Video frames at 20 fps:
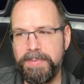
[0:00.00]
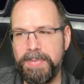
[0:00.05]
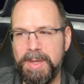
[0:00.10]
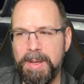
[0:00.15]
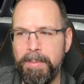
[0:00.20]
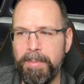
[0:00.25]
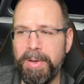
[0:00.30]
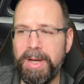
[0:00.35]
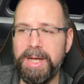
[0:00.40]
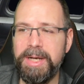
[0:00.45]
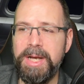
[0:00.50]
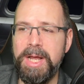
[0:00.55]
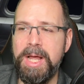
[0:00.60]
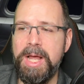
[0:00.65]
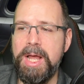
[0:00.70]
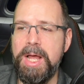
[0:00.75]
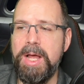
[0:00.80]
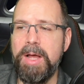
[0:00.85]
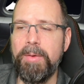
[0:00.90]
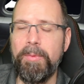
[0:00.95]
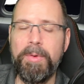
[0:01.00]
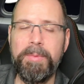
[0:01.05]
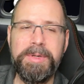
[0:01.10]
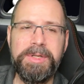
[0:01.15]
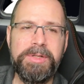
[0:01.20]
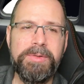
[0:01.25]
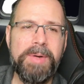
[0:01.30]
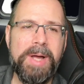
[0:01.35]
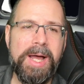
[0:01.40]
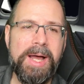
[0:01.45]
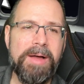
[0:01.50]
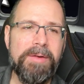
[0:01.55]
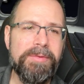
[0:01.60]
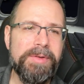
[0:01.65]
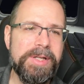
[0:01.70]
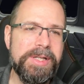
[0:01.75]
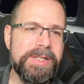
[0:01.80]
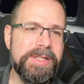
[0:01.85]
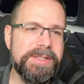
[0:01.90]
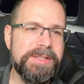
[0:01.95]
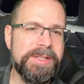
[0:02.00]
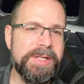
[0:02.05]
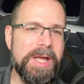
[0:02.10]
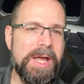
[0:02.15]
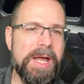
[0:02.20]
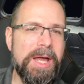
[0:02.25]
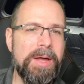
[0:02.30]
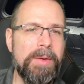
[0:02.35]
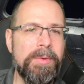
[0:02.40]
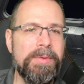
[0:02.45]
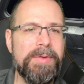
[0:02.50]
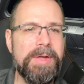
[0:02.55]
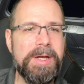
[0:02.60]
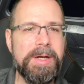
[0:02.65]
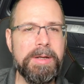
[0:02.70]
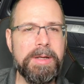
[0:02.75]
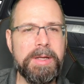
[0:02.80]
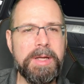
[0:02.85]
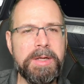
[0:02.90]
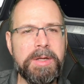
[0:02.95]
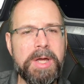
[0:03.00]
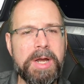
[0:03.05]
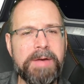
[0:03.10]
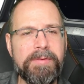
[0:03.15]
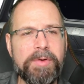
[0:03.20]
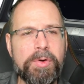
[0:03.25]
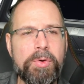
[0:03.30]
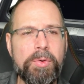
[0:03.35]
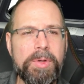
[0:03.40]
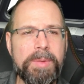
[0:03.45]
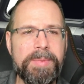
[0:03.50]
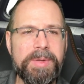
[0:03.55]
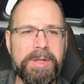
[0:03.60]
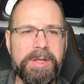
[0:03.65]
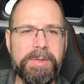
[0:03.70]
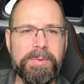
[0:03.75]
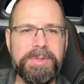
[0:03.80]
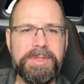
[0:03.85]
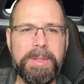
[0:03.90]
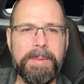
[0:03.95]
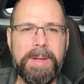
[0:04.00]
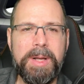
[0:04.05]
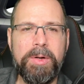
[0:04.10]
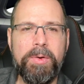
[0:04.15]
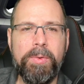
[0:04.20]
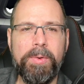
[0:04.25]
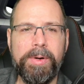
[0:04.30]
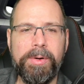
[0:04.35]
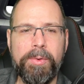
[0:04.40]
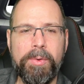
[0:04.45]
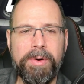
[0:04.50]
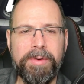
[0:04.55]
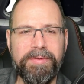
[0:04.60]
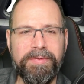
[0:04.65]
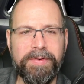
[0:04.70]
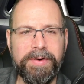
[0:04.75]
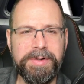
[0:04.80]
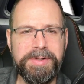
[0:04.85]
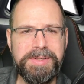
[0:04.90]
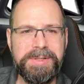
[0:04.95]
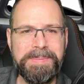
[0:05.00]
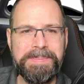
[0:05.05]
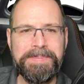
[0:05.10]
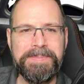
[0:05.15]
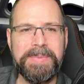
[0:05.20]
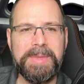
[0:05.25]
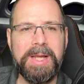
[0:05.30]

But what we do have is uh, we've got a, a, kind of a cool ability. We'll talk about Horn first.